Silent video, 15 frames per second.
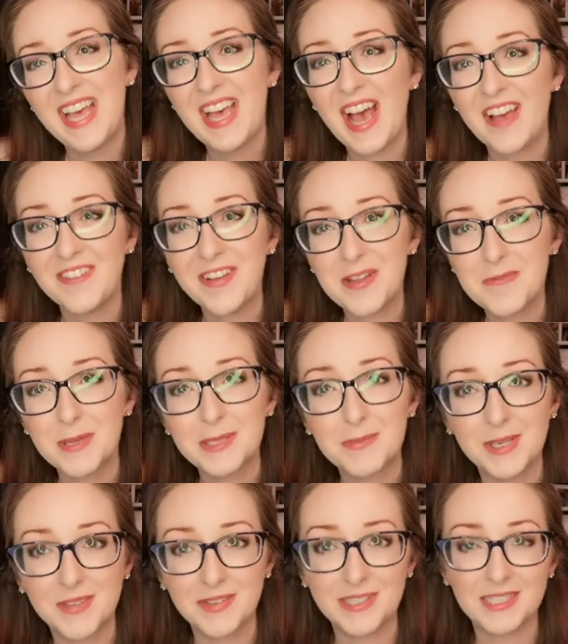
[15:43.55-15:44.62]
I've had ones
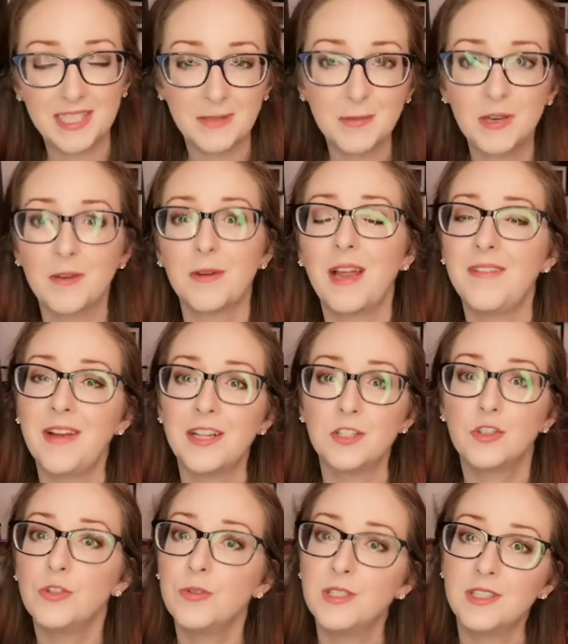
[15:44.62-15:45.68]
previously where I've had
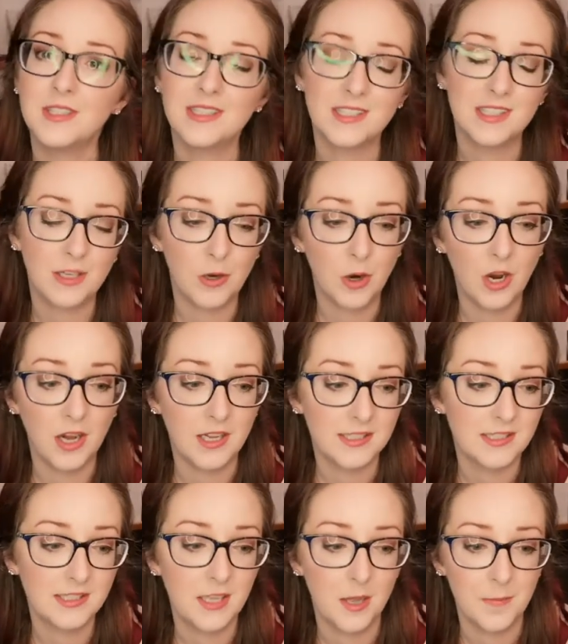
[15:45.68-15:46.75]
students
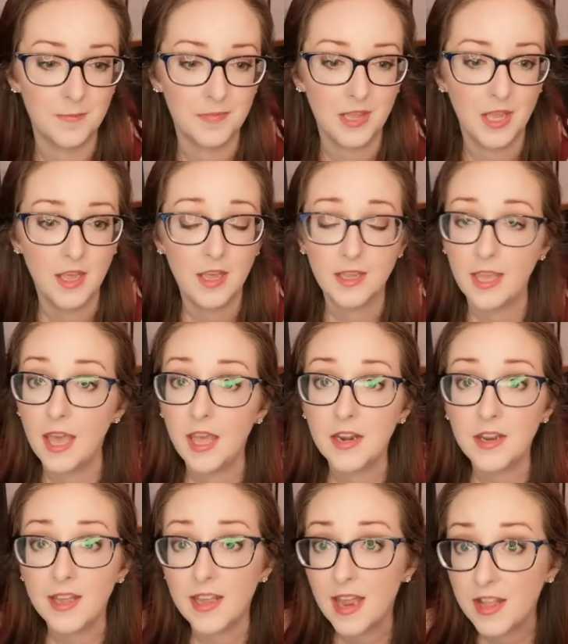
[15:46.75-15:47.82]
across
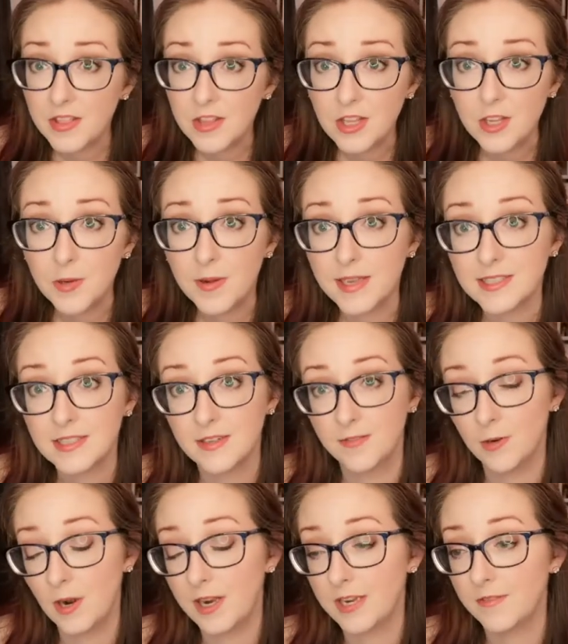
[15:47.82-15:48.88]
Canada and the US in a
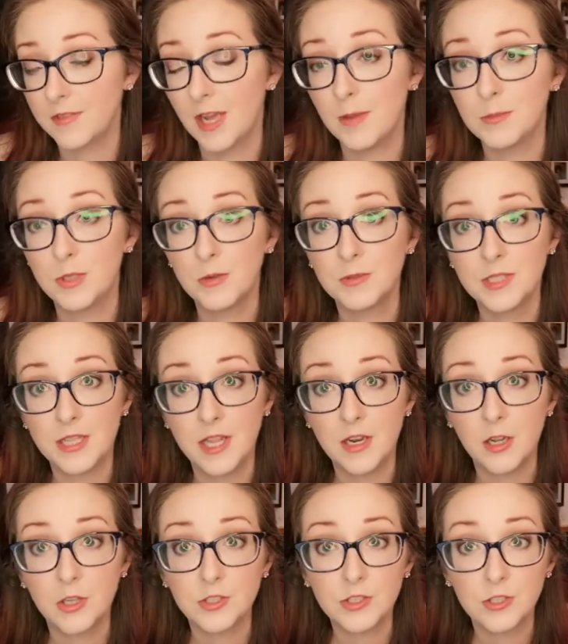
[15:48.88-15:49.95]
variety of time zones, and then
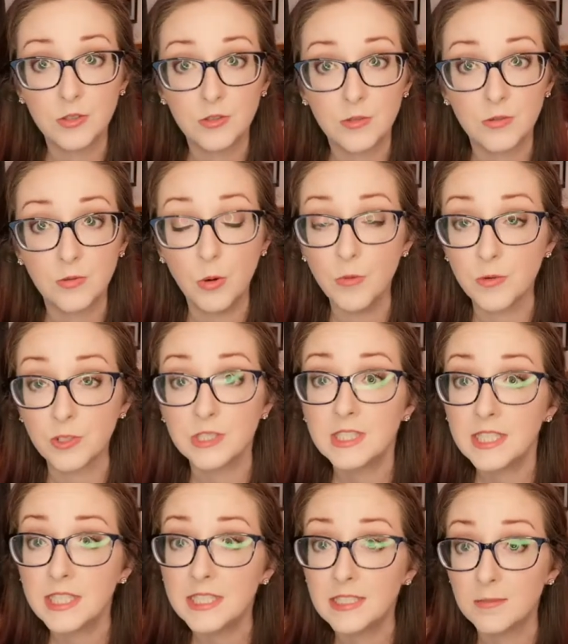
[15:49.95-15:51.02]
also
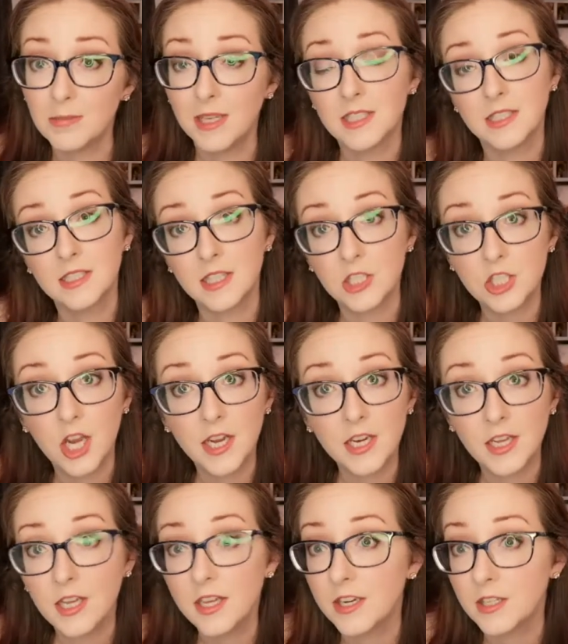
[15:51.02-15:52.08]
overseas in places like
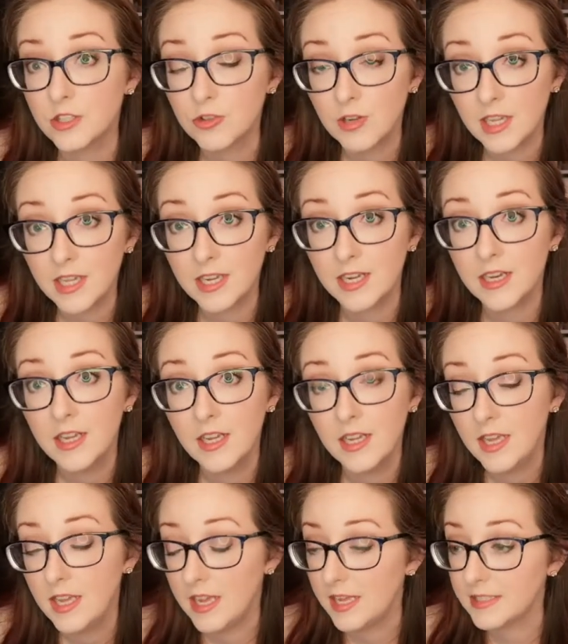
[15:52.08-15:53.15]
China and Australia,
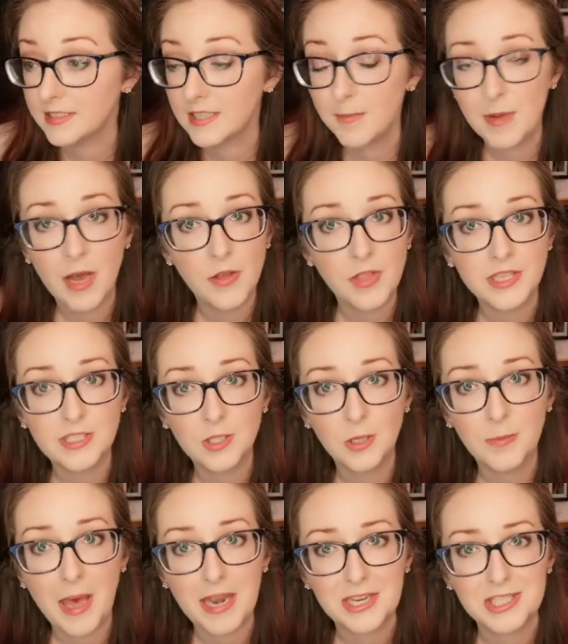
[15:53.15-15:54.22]
and somehow they still
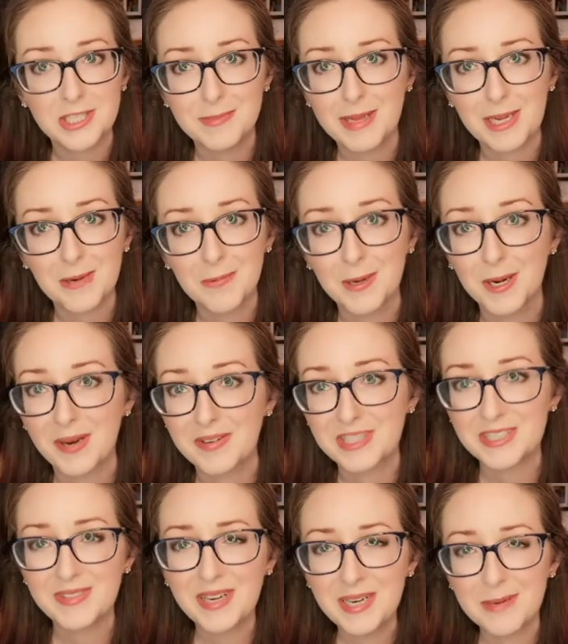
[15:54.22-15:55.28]
managed to make it work, which
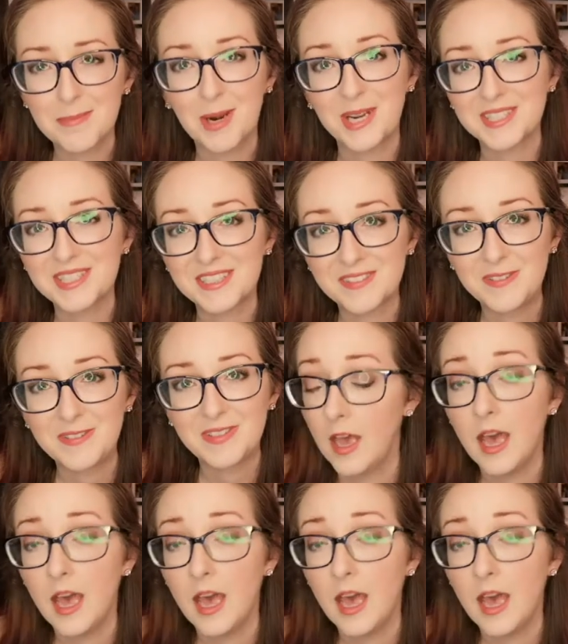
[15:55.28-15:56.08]
is very impressive.